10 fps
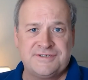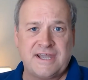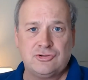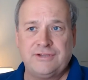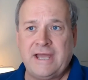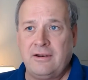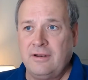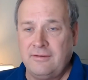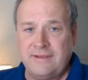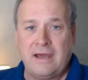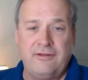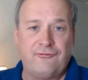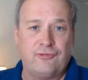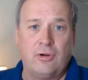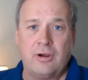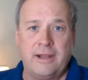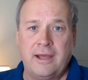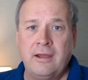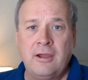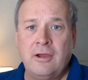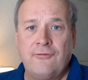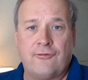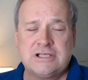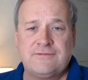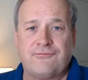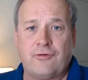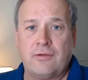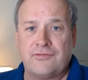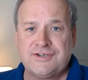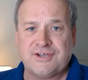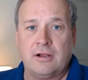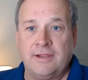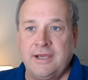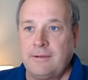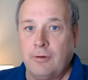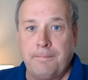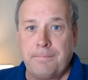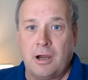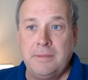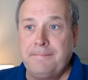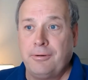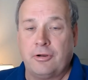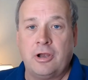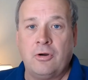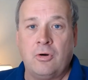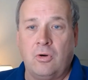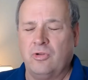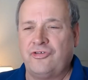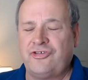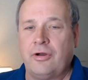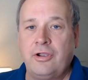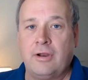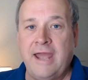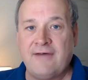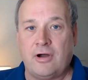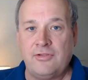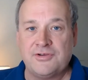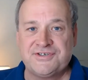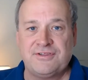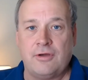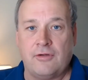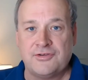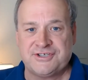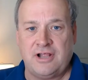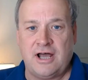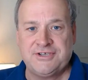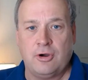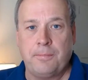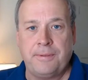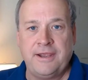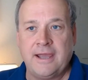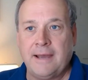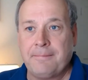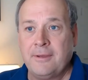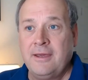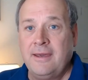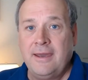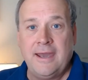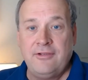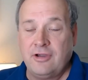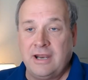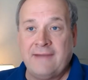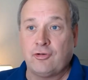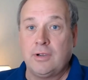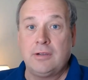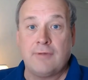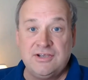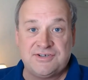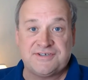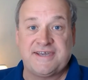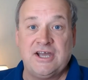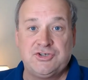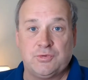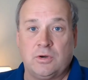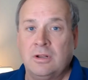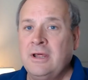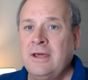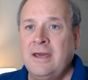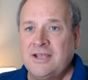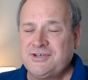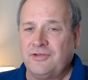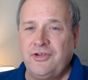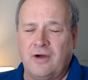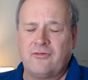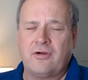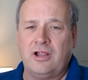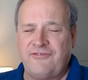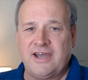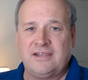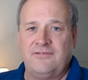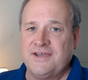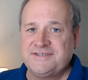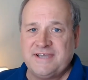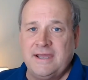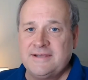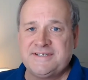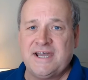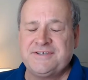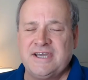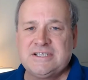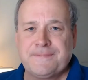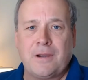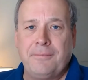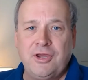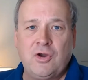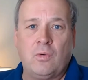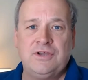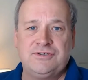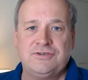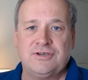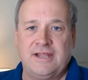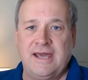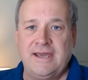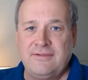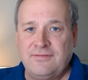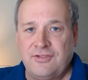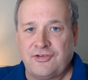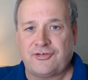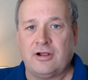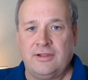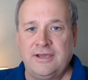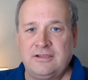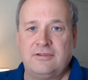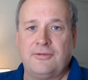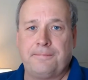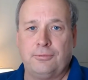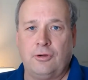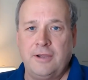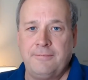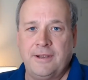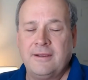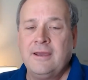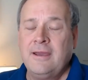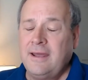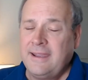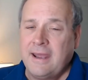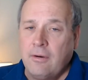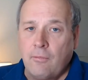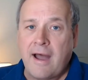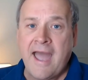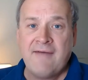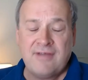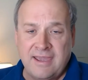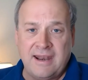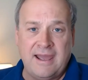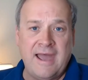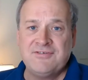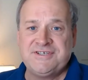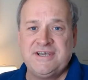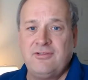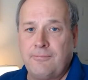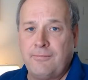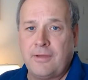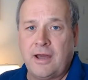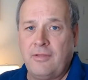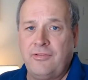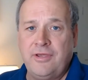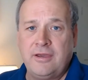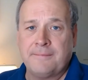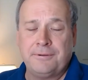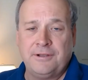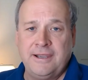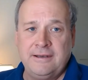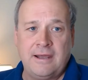down in Florida for Starlink will probably be put on hold. So you're going to have all those slots opening up, and you're going to have to rearrange the schedule. And so the overall effect of this, in a sense, it's probably going to delay the Starlink deployment. And again, I haven't seen the complaint,